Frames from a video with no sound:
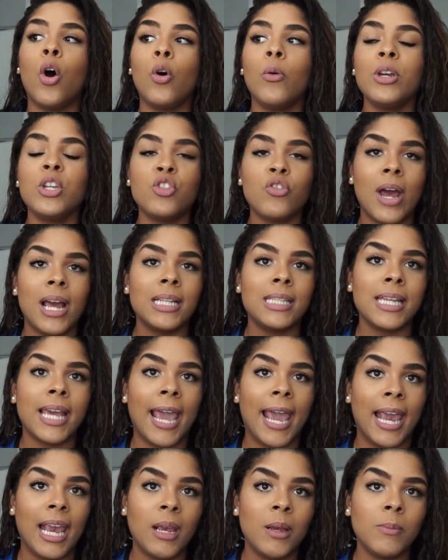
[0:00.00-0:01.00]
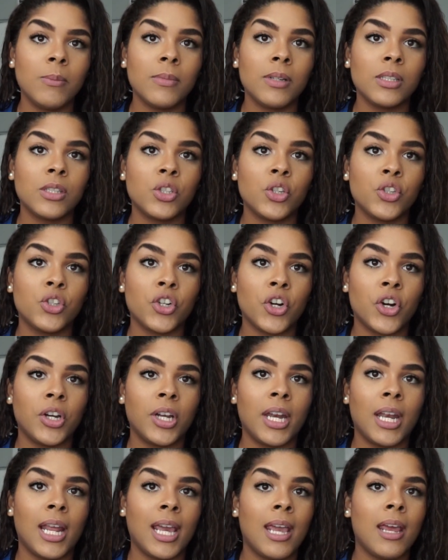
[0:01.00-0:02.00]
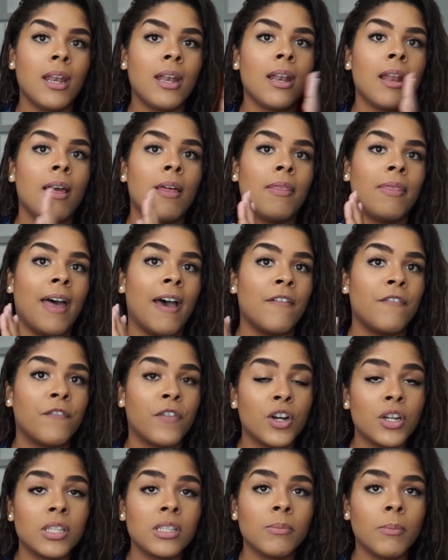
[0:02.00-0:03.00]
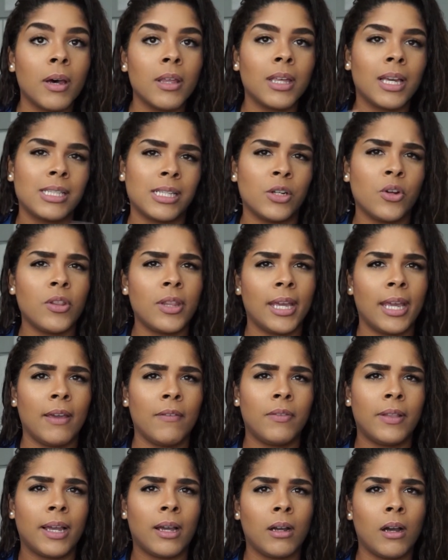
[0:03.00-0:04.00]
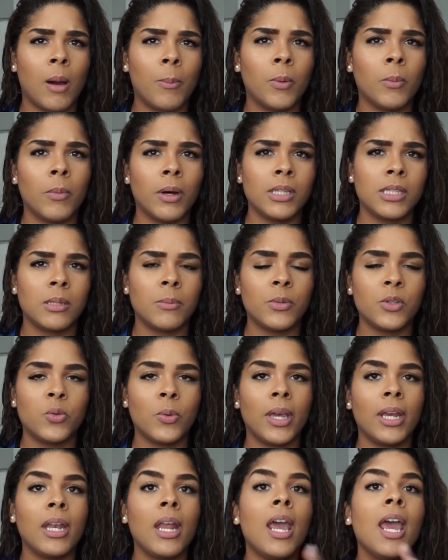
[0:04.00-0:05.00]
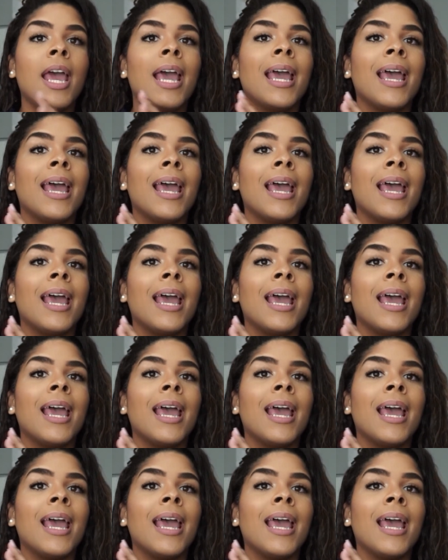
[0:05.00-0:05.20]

Always try to aim to turn it in that first month, because I know they give like a couple months in between.